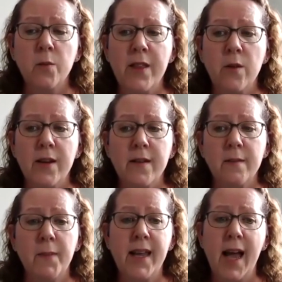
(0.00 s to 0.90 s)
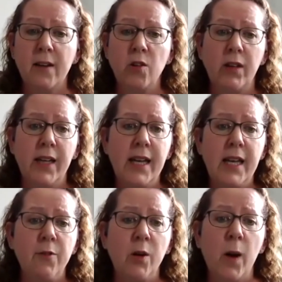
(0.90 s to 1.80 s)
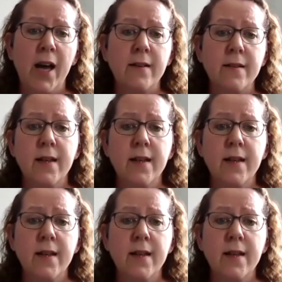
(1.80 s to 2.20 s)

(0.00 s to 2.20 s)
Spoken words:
whether it be annual leave requests,